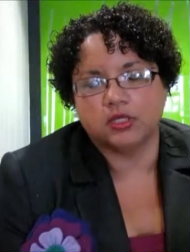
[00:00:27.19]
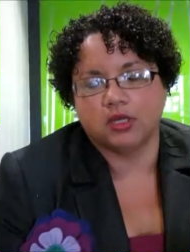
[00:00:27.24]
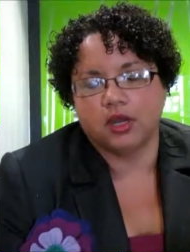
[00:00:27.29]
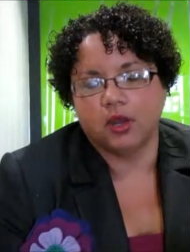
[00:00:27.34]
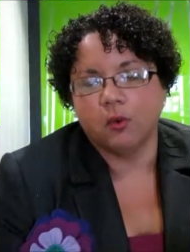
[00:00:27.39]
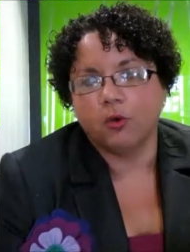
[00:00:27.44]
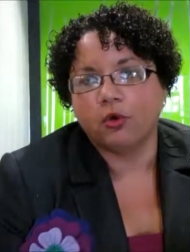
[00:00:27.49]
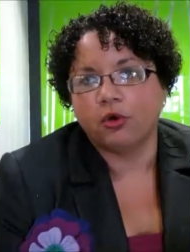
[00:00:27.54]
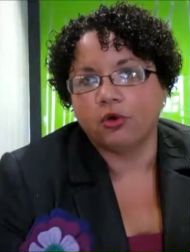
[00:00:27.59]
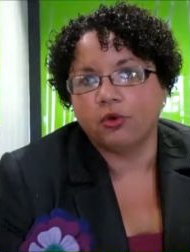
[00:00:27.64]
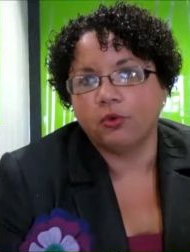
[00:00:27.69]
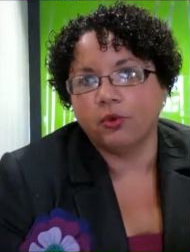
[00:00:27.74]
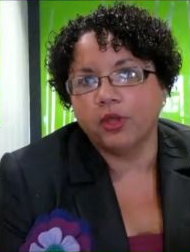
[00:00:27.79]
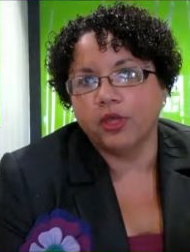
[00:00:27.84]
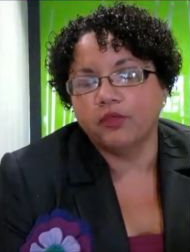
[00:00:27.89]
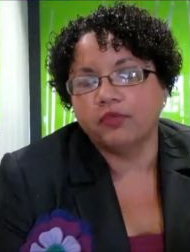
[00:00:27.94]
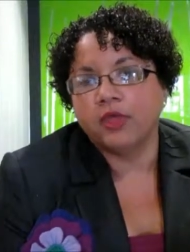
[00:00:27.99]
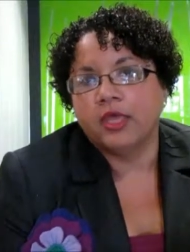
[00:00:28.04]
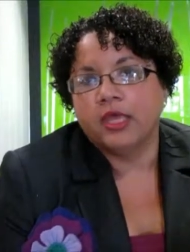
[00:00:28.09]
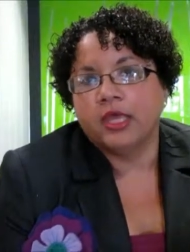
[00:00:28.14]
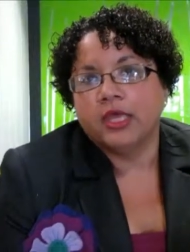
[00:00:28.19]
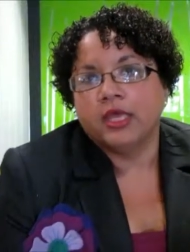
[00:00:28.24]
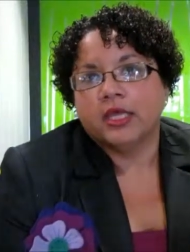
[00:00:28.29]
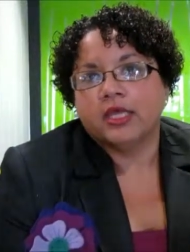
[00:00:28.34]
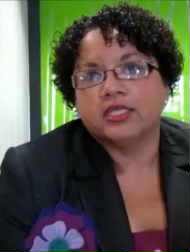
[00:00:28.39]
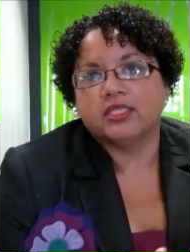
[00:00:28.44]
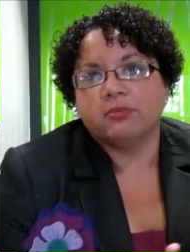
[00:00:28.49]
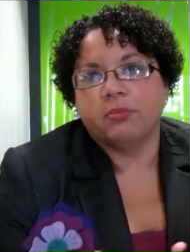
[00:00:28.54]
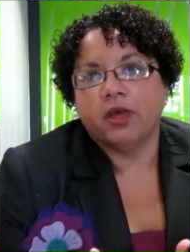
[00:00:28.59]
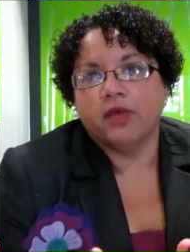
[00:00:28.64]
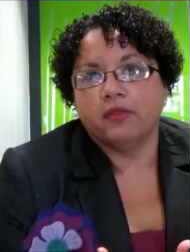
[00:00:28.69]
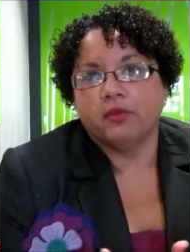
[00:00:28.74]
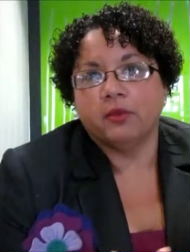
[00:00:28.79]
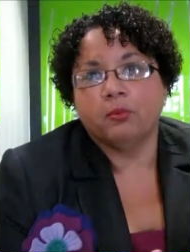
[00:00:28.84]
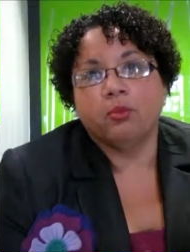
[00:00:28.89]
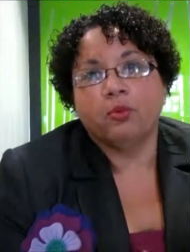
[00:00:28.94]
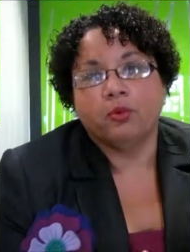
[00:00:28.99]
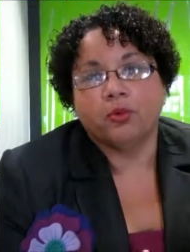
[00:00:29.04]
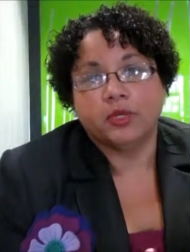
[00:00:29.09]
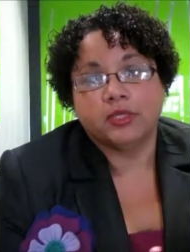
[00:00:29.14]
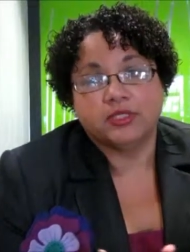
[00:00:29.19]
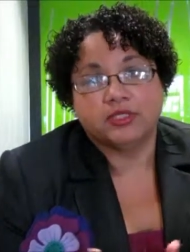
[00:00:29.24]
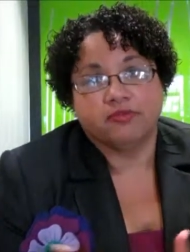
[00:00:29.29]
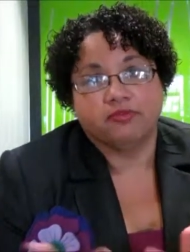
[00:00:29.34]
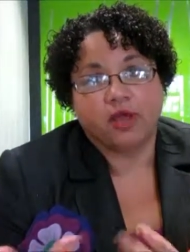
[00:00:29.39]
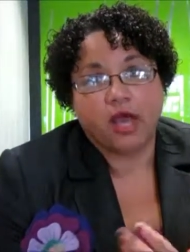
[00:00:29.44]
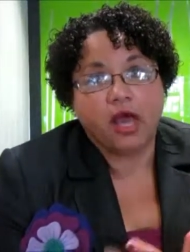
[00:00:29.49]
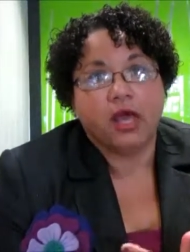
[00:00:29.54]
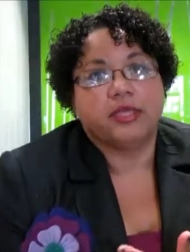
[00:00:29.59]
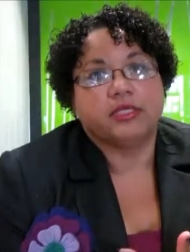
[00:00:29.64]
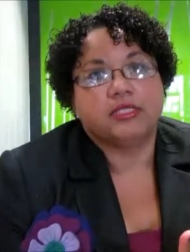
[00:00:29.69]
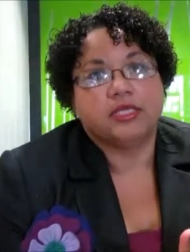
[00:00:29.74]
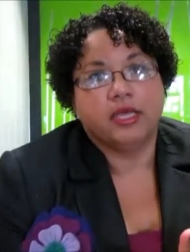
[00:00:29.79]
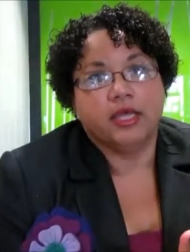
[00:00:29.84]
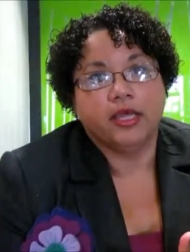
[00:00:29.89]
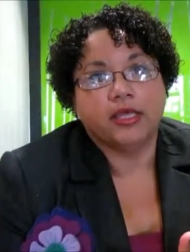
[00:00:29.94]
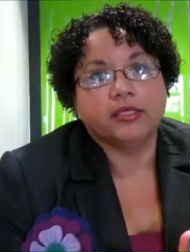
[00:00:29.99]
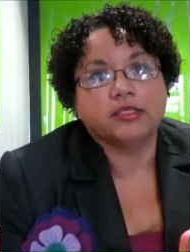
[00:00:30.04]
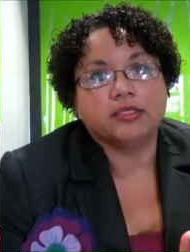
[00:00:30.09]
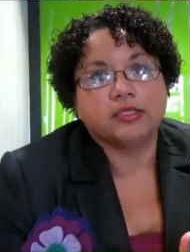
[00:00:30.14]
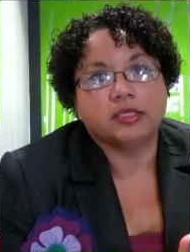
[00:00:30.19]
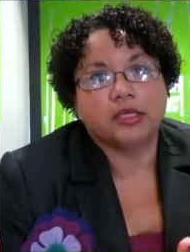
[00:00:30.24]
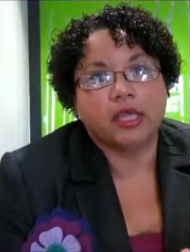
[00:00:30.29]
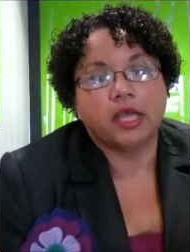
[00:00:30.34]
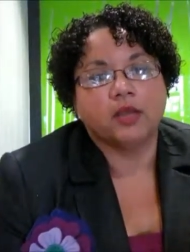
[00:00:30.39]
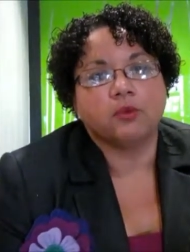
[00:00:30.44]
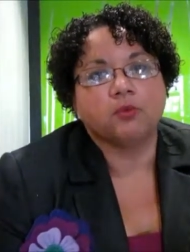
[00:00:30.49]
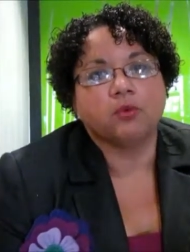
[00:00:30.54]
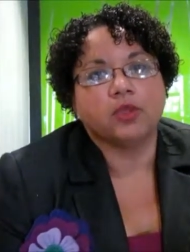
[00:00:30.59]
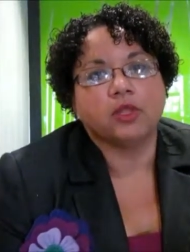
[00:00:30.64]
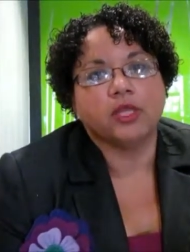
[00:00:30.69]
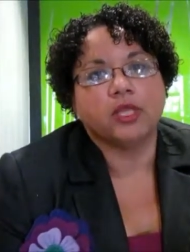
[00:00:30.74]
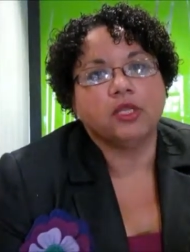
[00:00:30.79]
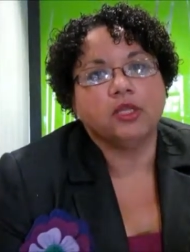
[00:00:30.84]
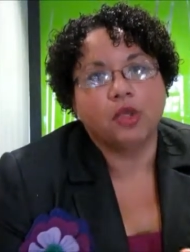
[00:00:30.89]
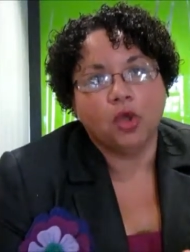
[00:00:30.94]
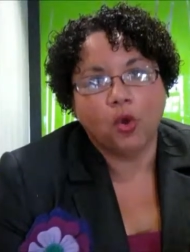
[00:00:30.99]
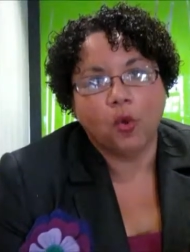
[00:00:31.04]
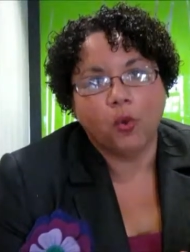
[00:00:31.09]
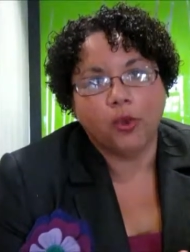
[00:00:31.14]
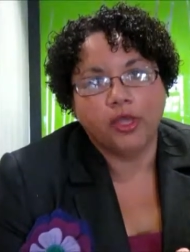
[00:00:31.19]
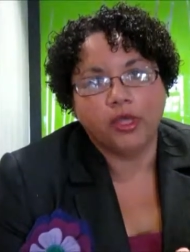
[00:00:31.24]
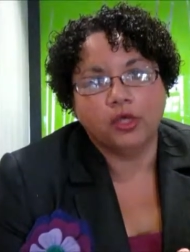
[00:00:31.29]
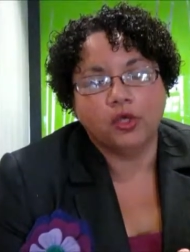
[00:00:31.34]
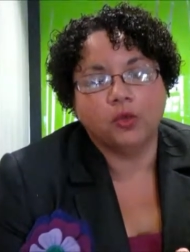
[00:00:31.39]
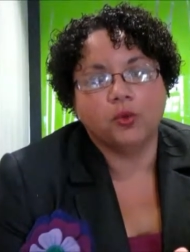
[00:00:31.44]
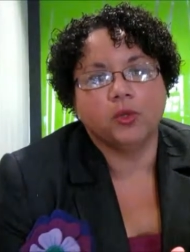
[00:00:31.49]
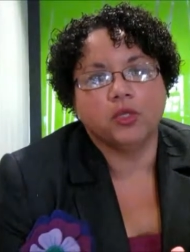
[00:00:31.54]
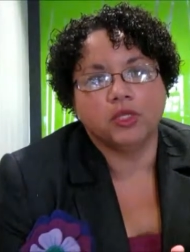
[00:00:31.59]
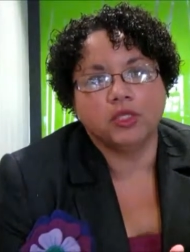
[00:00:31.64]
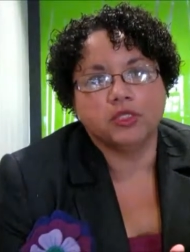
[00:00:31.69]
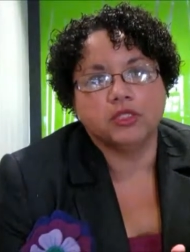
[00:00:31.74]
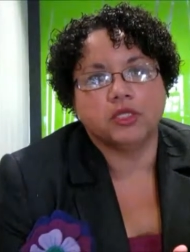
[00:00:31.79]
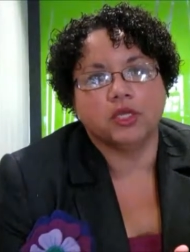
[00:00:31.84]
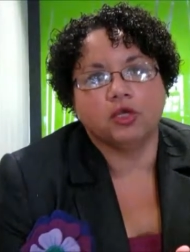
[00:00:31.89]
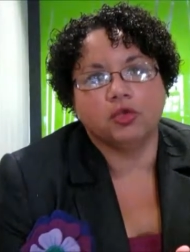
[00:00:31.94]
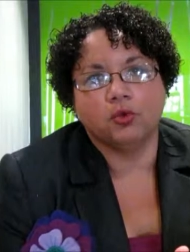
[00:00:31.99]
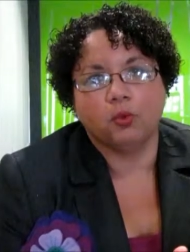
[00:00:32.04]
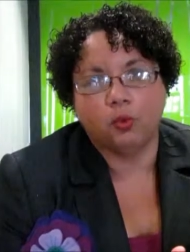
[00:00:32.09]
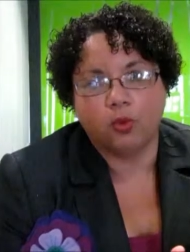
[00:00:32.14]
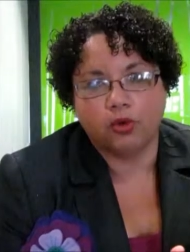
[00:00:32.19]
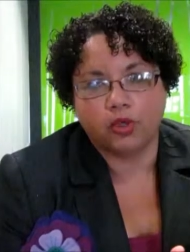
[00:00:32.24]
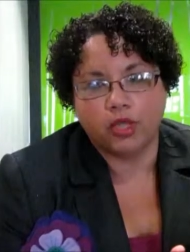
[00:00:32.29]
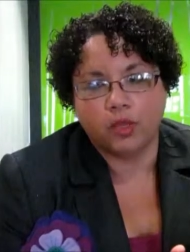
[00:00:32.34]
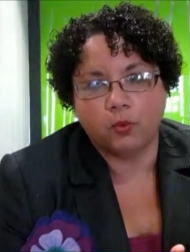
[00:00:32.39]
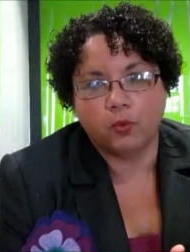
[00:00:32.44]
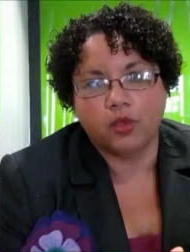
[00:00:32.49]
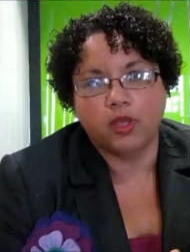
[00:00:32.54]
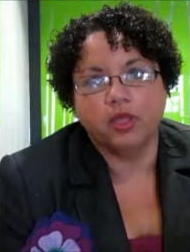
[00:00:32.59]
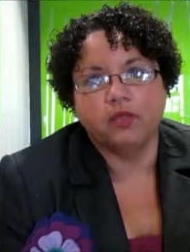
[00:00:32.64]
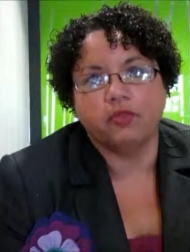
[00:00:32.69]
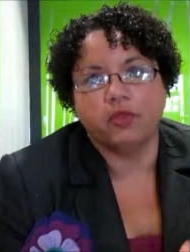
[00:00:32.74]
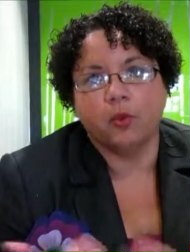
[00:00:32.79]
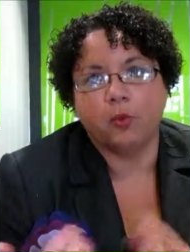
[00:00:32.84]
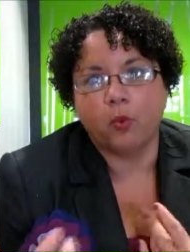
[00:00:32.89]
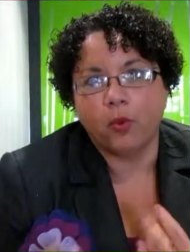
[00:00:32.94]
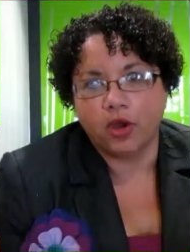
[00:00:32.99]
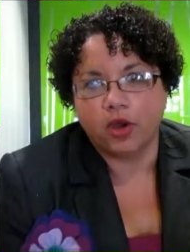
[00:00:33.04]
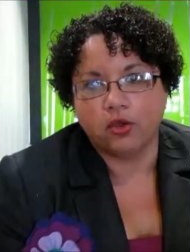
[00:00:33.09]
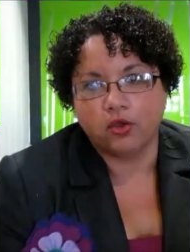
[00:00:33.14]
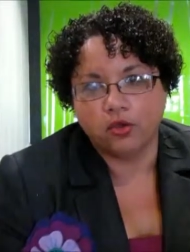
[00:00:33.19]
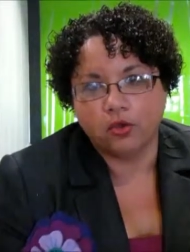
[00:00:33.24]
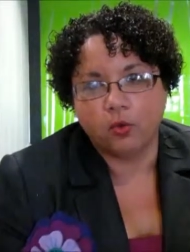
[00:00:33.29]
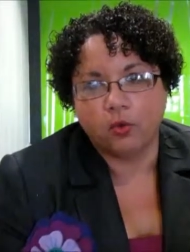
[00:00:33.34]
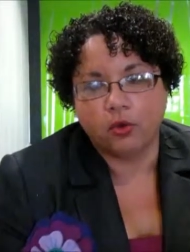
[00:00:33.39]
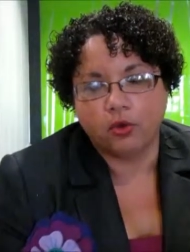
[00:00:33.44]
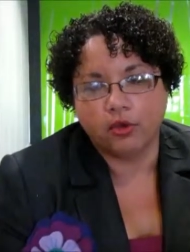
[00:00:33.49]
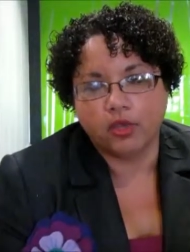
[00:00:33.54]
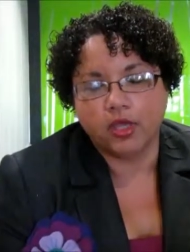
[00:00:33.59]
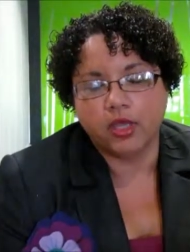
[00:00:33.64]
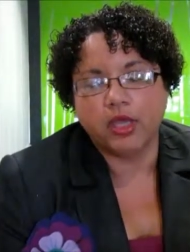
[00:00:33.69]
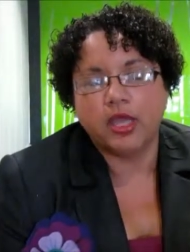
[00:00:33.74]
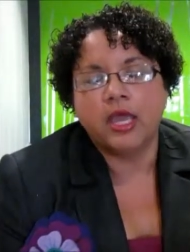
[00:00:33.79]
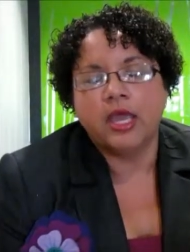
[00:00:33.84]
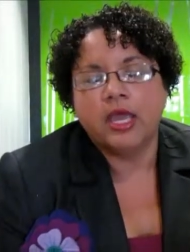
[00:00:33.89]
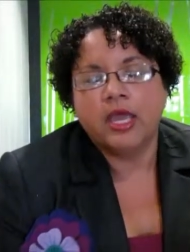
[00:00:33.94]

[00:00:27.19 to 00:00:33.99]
that I work with is about the importance of context and really knowing who it is that you're working with and where you're working.